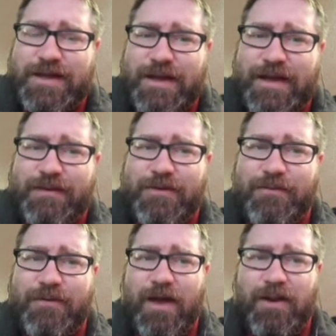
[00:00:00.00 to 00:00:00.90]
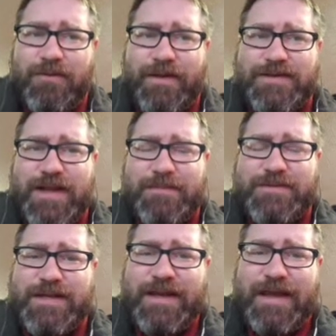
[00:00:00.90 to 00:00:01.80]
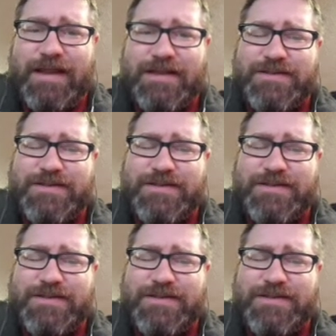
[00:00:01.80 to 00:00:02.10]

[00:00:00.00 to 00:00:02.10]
if you follow the steps to get it.